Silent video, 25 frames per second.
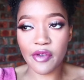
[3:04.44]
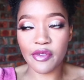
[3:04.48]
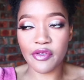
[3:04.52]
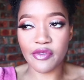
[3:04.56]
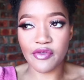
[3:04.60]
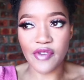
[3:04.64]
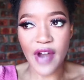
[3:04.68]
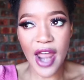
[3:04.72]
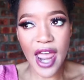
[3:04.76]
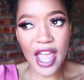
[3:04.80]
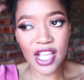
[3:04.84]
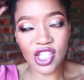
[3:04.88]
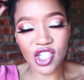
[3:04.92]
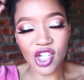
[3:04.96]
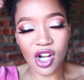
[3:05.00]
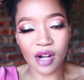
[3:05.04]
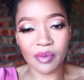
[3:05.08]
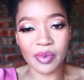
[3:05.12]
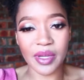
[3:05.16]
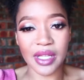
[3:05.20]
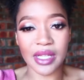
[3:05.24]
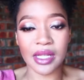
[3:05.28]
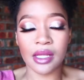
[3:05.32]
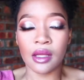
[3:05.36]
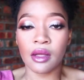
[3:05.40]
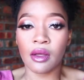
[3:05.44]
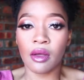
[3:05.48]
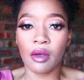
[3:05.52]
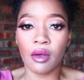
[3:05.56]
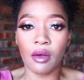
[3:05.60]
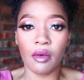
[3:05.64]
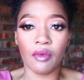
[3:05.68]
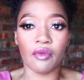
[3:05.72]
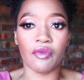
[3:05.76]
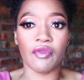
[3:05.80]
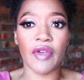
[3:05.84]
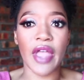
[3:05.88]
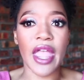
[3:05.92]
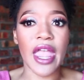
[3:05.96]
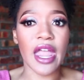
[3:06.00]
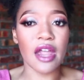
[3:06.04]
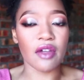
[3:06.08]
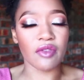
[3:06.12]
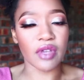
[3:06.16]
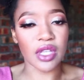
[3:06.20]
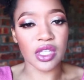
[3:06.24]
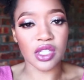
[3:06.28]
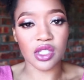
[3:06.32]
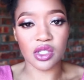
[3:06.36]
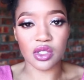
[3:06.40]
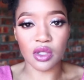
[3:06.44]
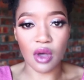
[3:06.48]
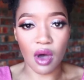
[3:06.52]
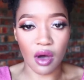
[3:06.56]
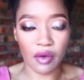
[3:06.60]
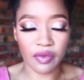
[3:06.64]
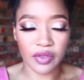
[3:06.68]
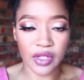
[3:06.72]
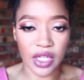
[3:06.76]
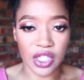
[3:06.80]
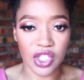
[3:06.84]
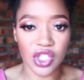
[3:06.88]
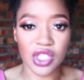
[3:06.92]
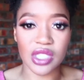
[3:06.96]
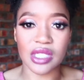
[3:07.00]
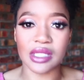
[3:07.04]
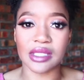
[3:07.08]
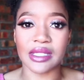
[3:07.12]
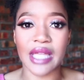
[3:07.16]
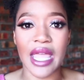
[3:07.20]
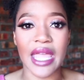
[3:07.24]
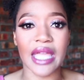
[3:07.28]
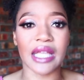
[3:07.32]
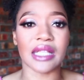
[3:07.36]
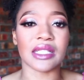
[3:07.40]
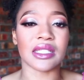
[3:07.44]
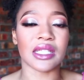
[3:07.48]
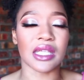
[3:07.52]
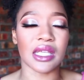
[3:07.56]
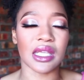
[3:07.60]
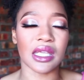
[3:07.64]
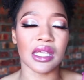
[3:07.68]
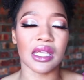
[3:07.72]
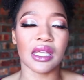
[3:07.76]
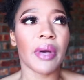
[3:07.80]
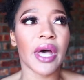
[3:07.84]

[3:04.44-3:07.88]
fragile, but very soft and just dainty.